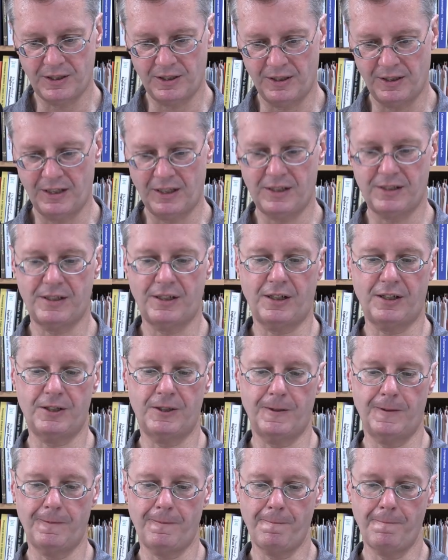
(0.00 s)
the next
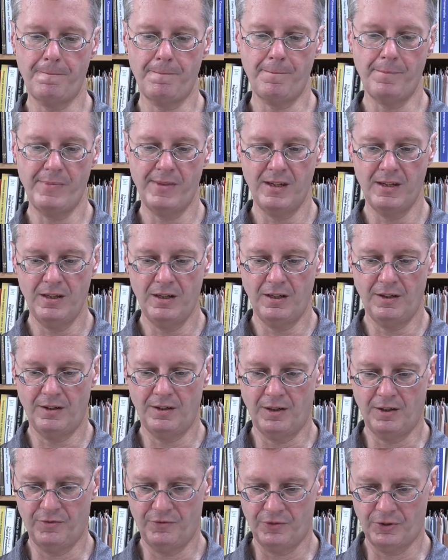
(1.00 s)
section,
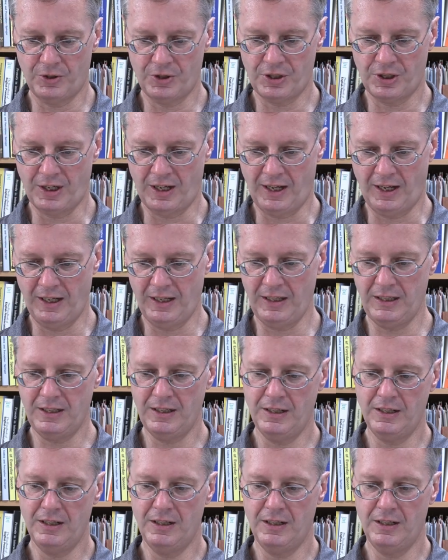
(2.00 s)
version A.